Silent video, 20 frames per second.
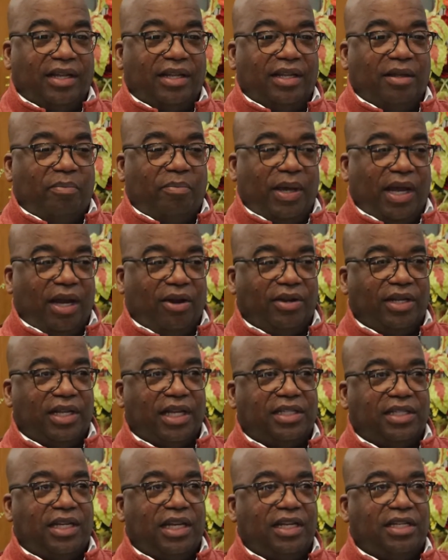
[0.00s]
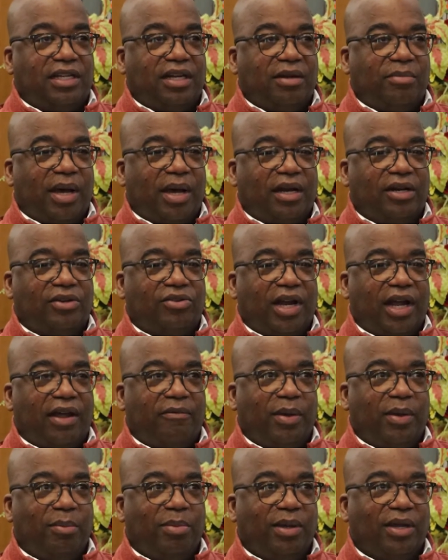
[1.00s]
the parent that's teaching them how to
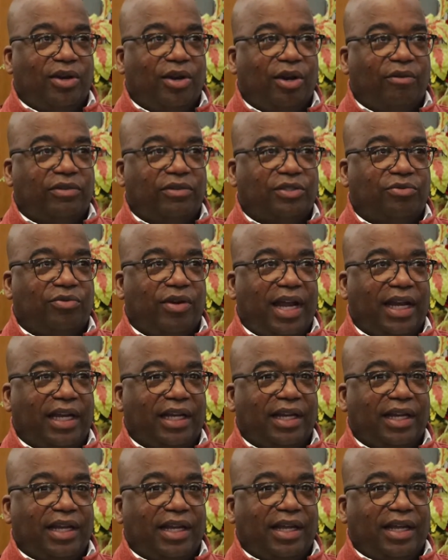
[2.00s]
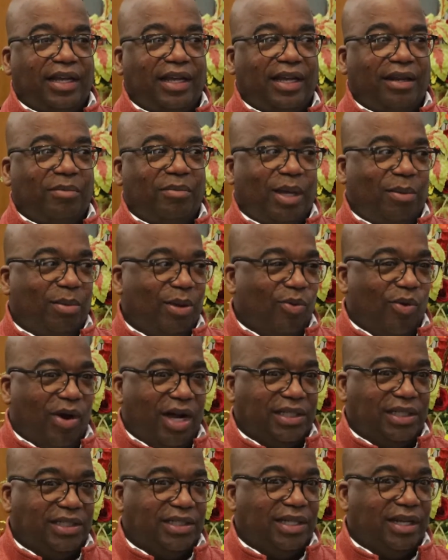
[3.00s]
drive may be a nervous wreck and maybe
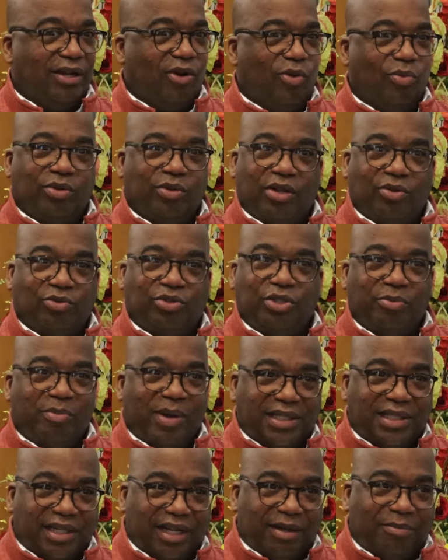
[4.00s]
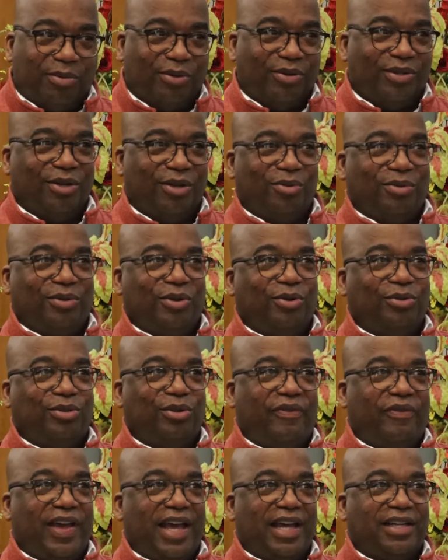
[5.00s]
watch and say, I hope don't you mess up or don't go
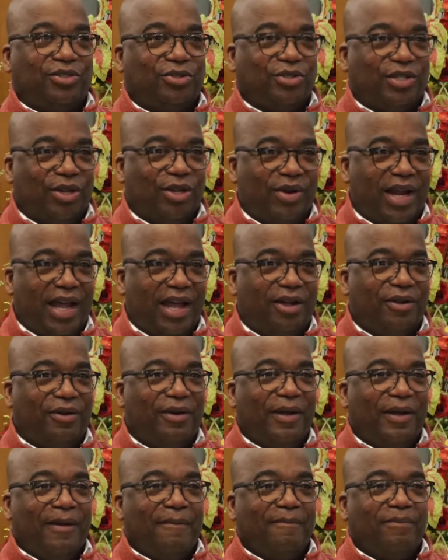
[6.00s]
too fast or slow down. Mm-hmm.